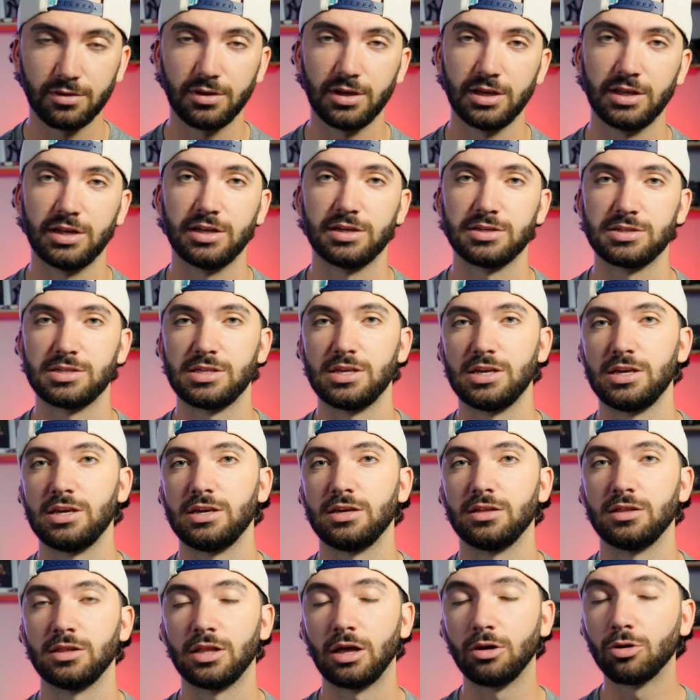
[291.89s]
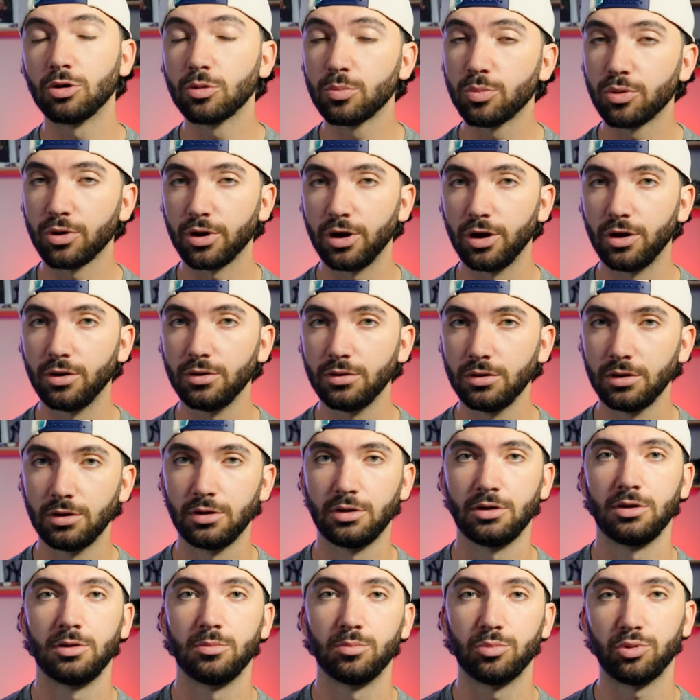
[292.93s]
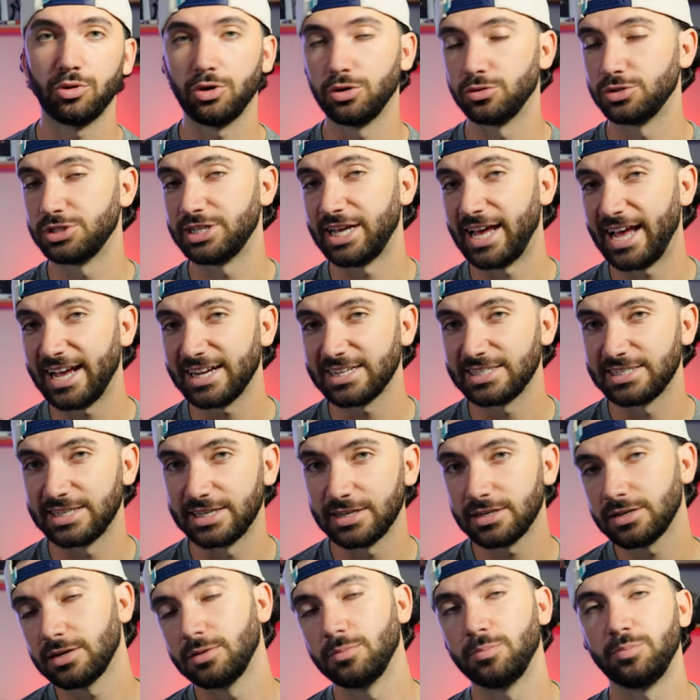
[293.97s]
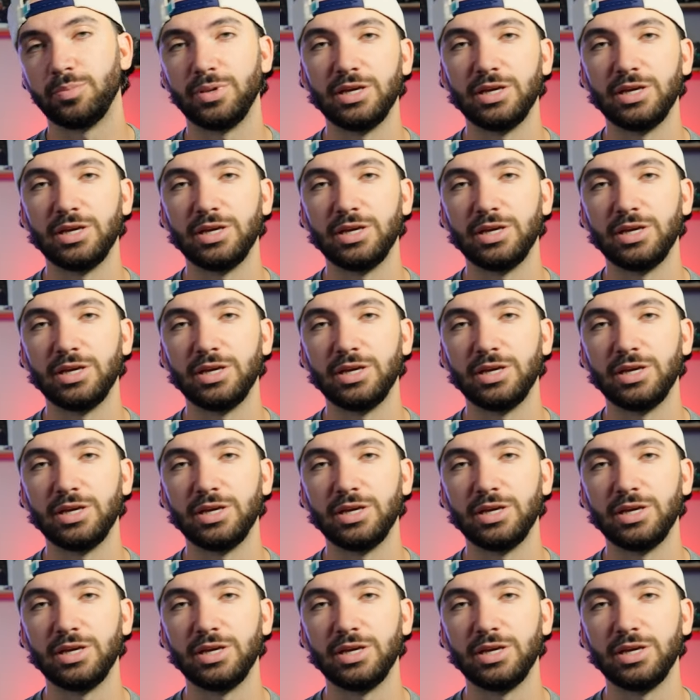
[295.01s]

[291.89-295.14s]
it is the LOWERPRO PROTACTIC